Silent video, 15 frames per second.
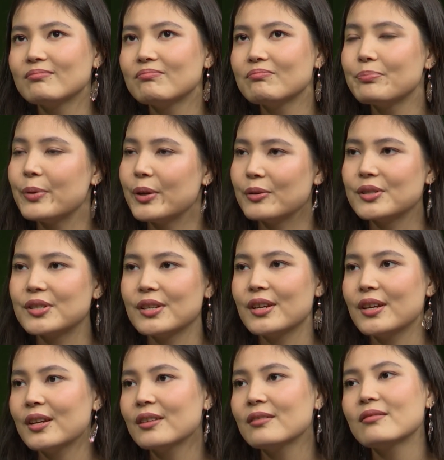
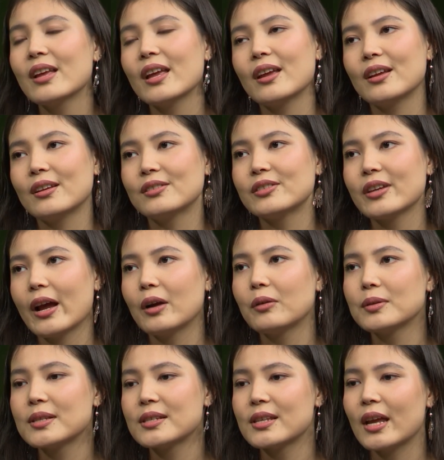beauty, and I
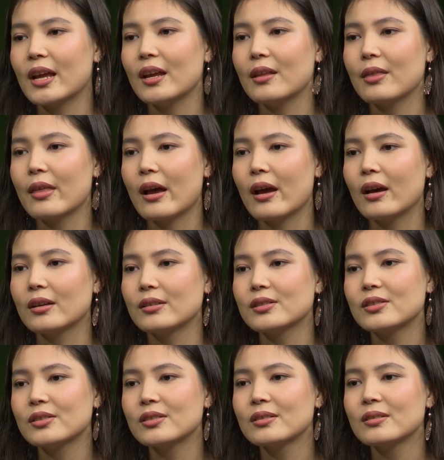would say
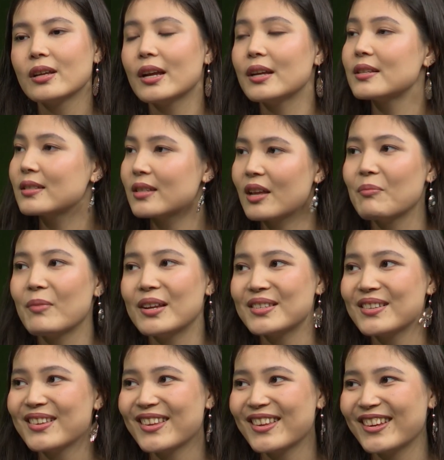that it's
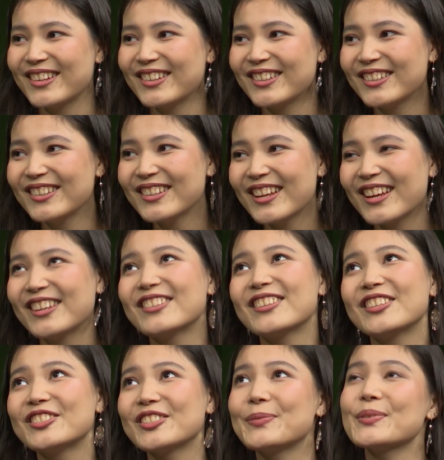amazing here. And
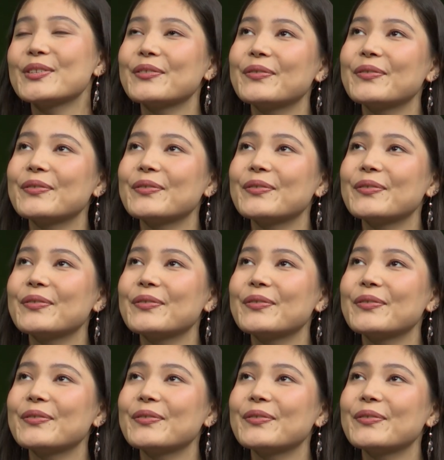in terms of